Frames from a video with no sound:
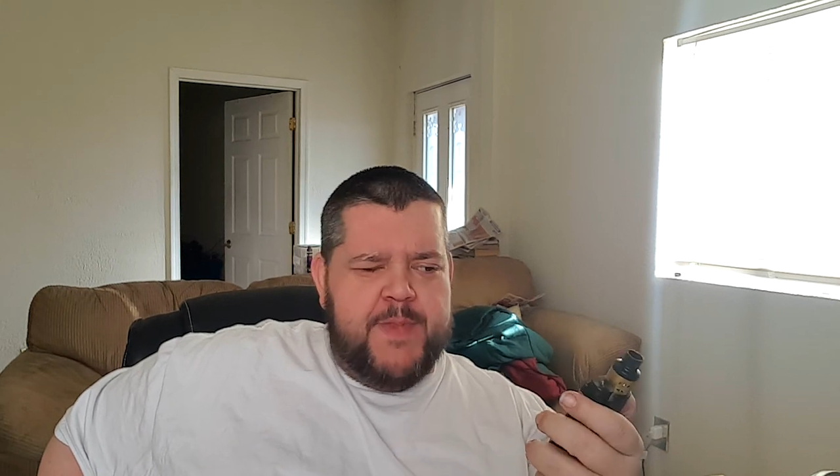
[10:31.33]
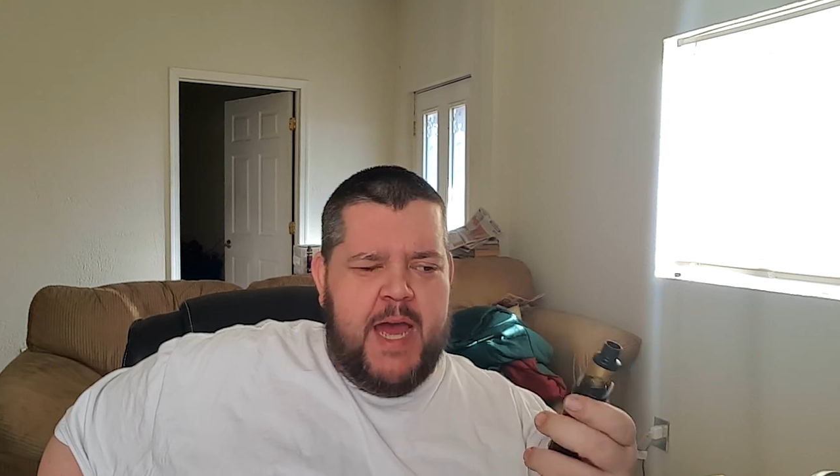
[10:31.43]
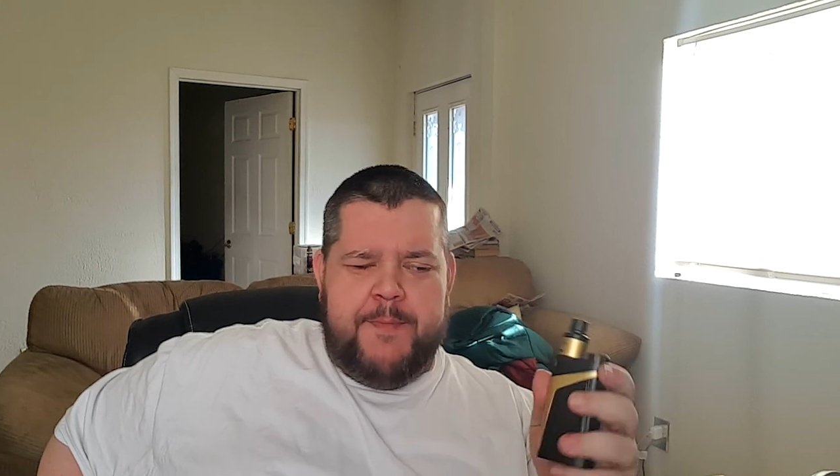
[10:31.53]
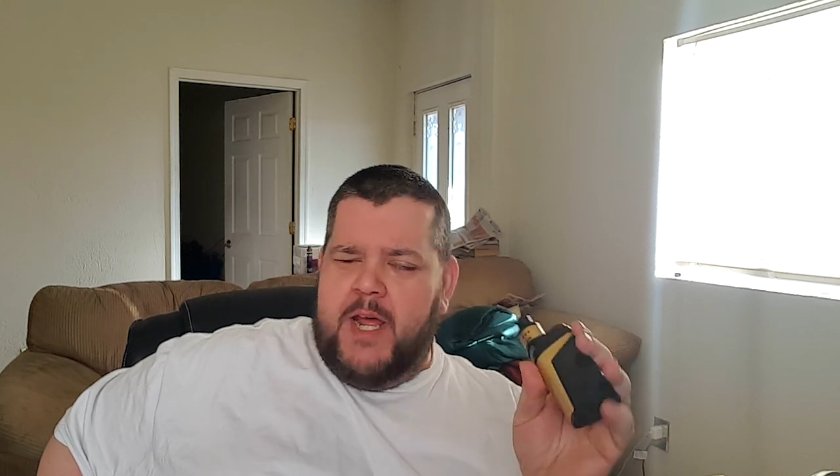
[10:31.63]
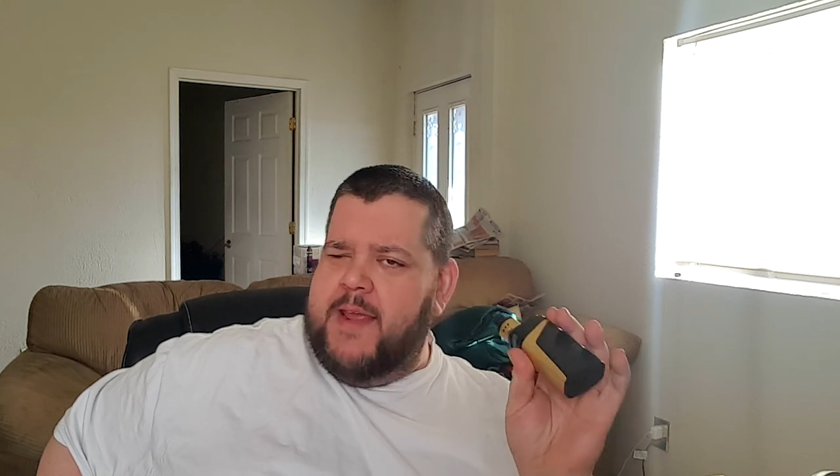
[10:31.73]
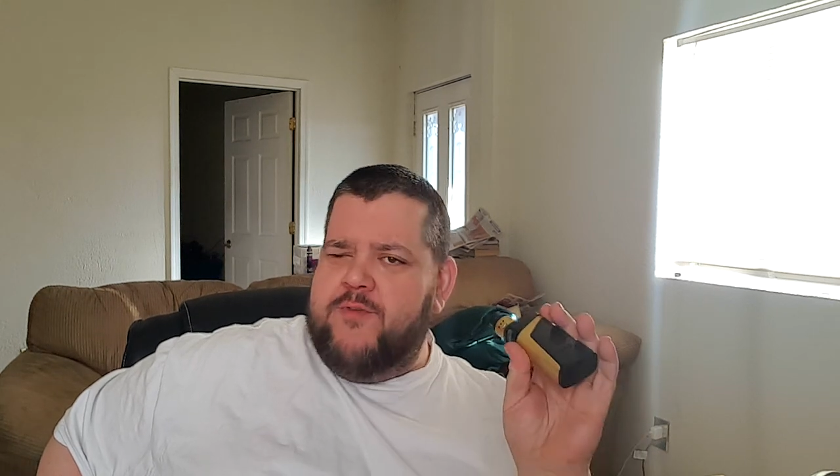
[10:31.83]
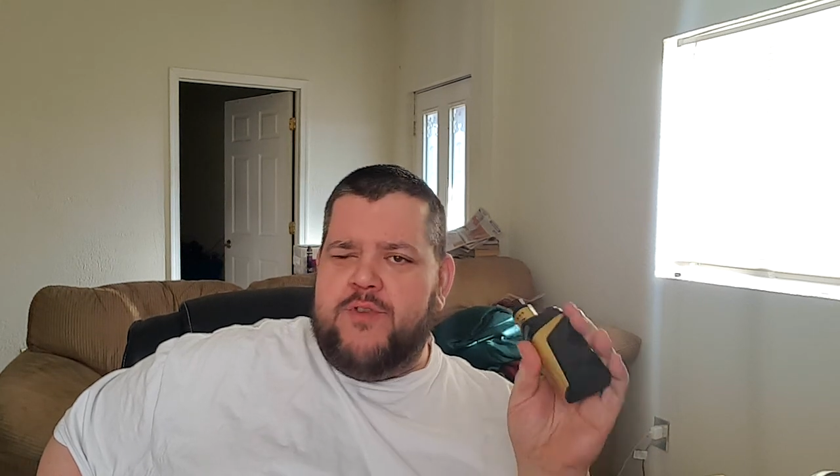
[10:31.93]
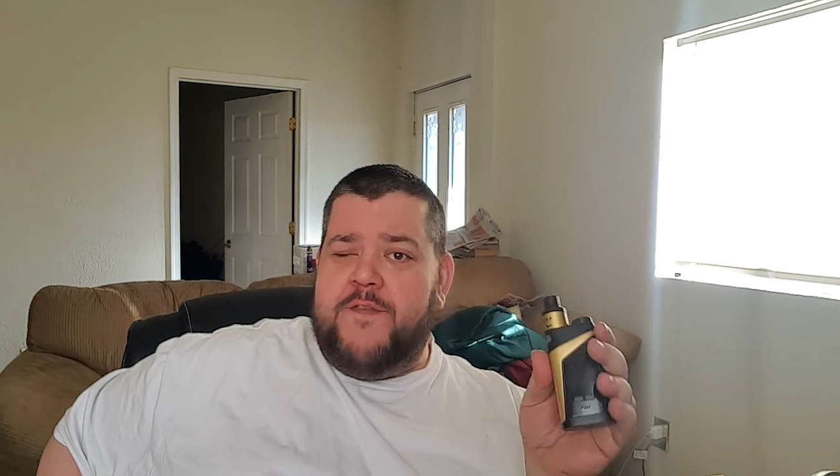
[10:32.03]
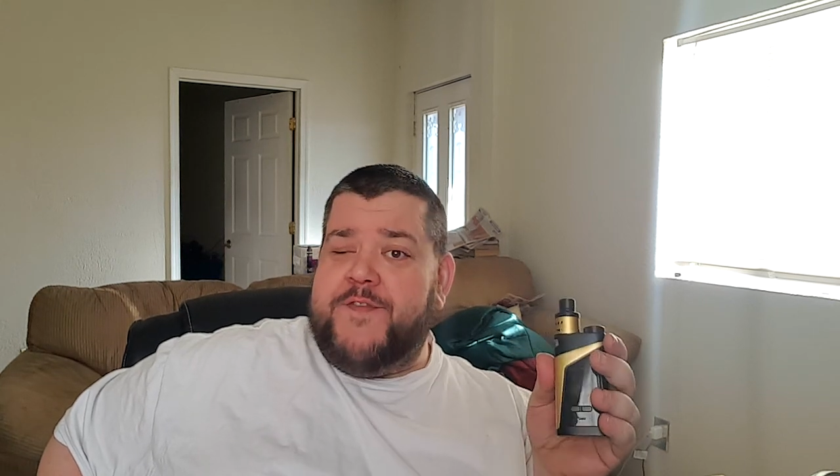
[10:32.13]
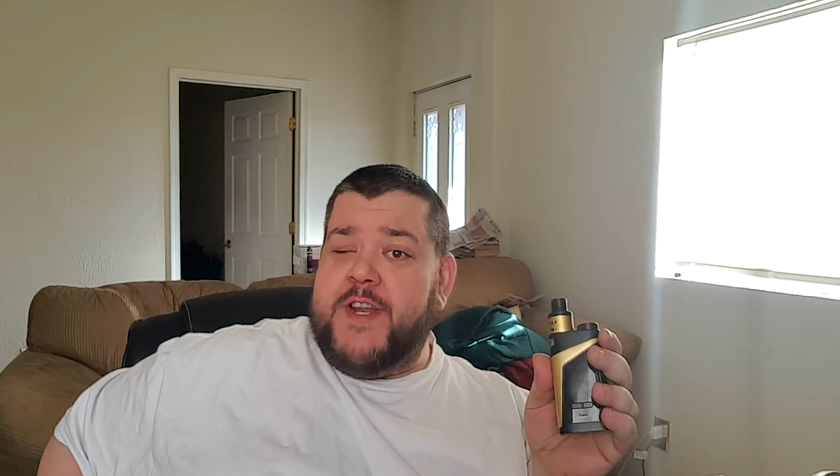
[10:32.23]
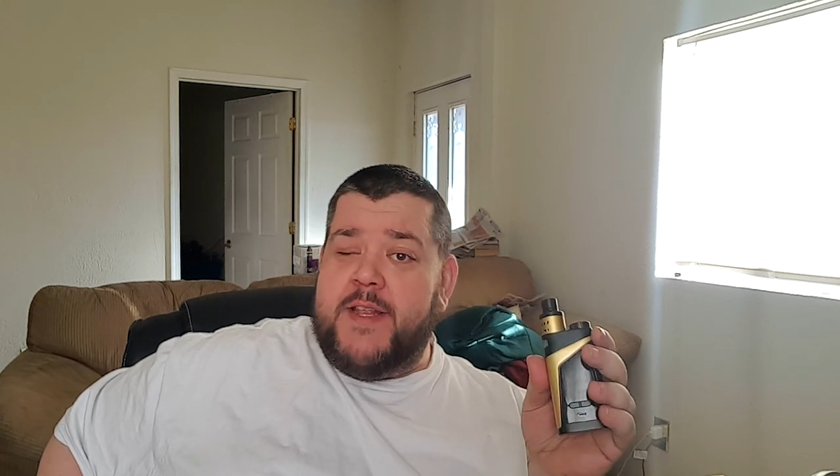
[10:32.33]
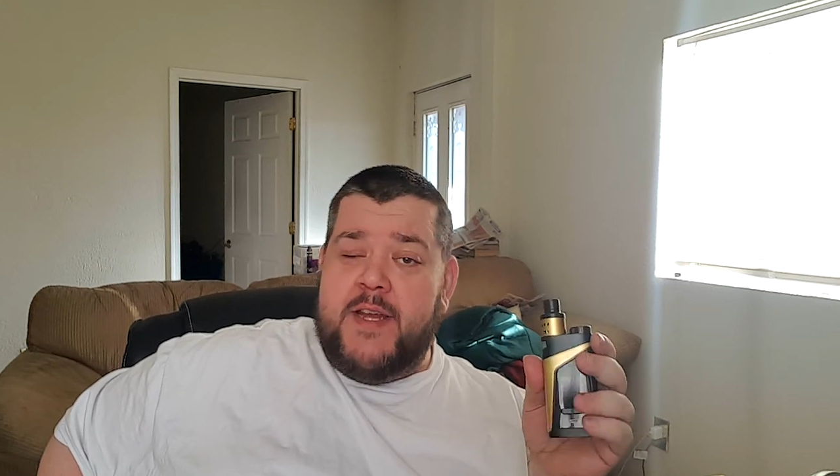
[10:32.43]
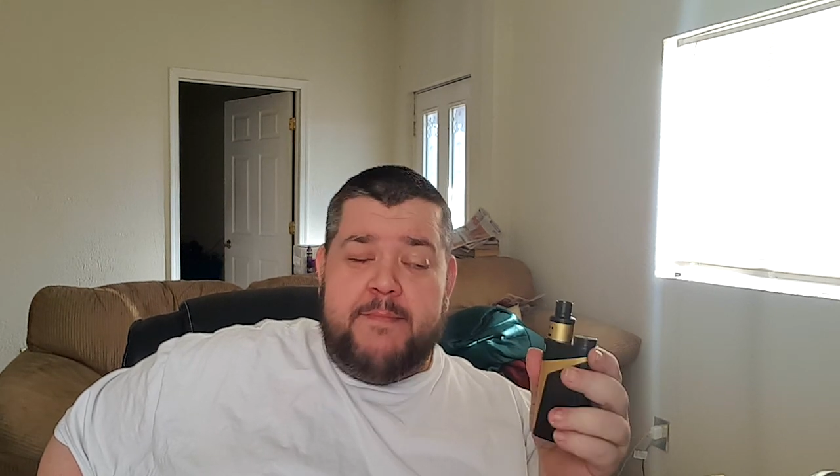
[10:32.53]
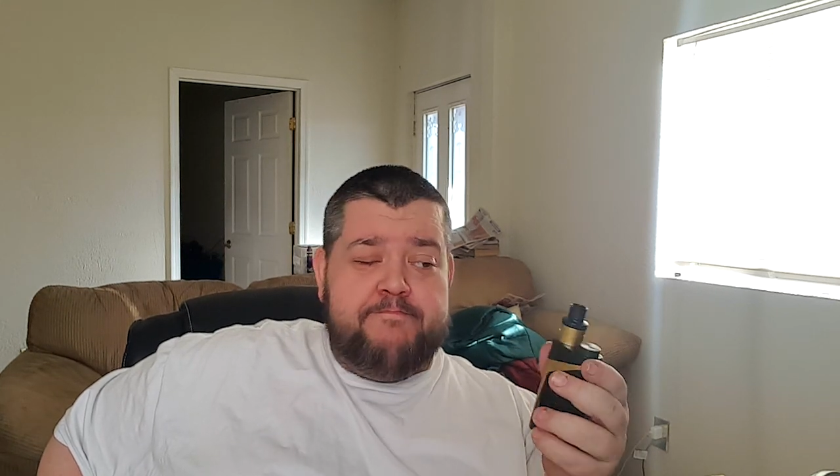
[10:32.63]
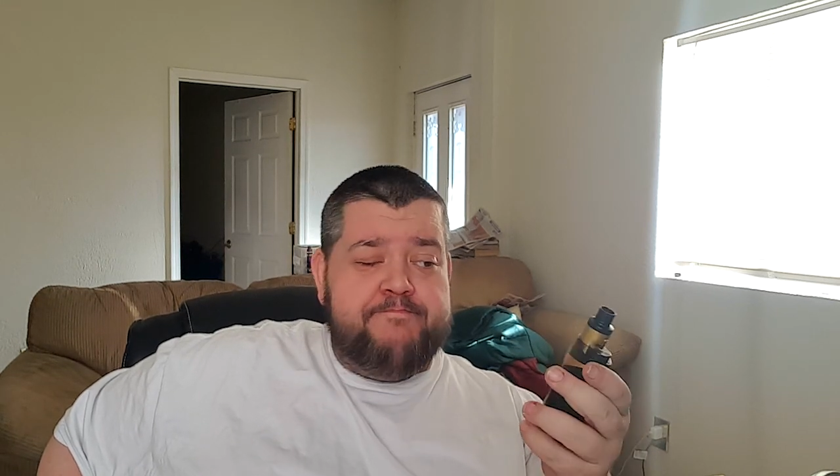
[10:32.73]
I'm not even going to fill
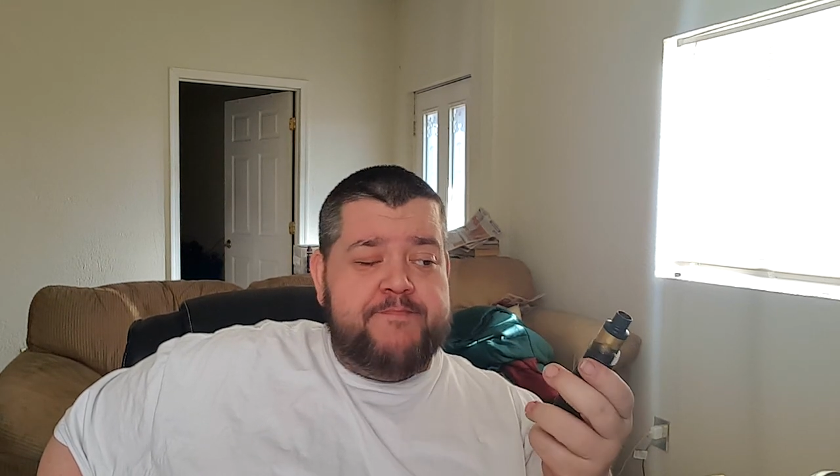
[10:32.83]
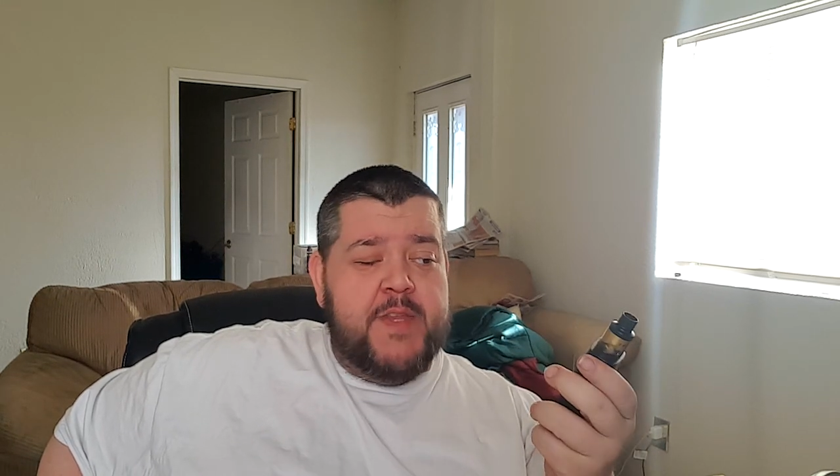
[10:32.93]
it up.